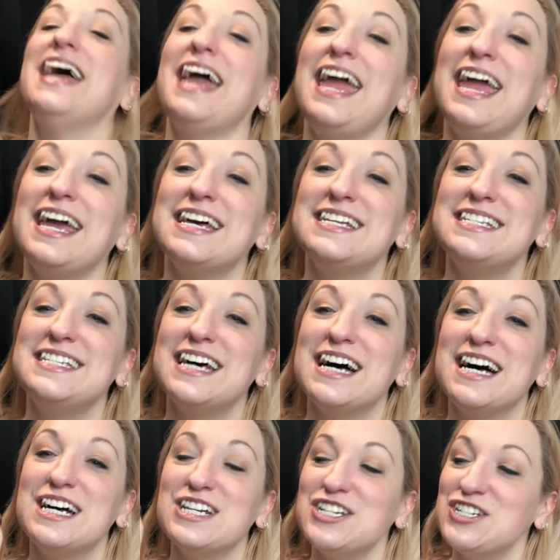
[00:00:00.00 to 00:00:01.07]
And
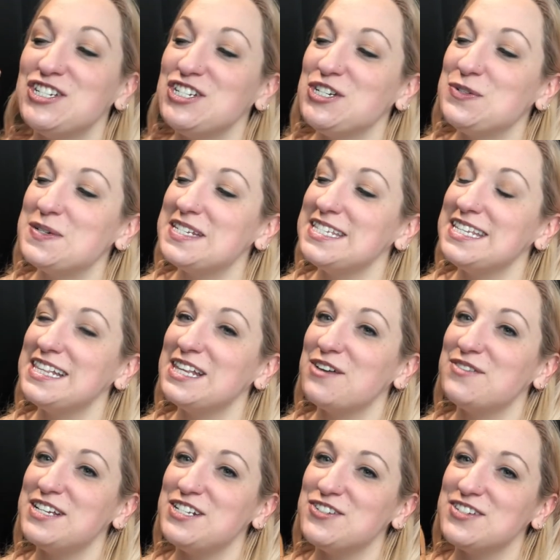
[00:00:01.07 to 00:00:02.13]
uh, she was the love
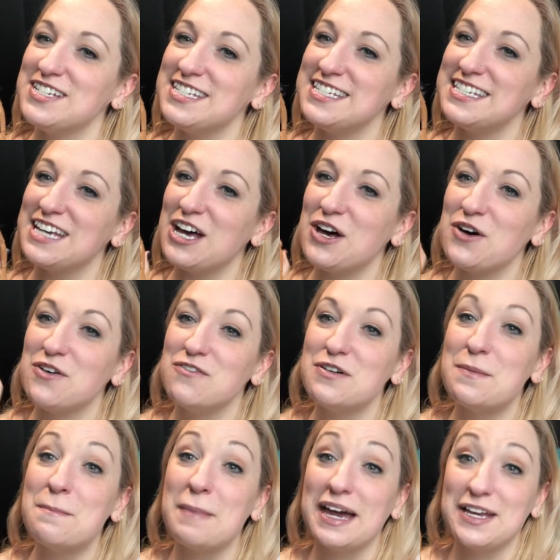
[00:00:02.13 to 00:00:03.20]
interest of
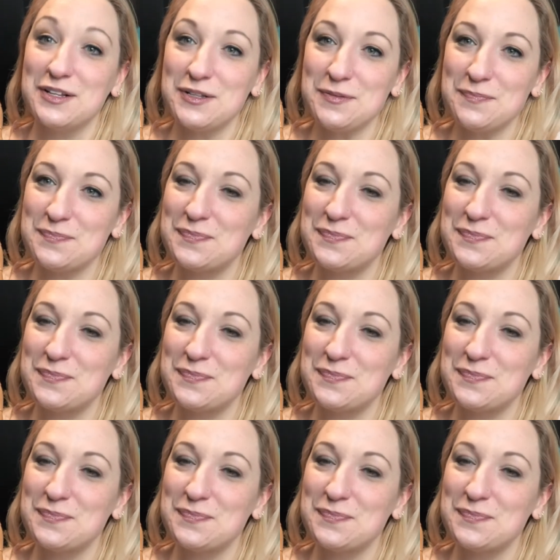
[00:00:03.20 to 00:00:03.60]
Michael,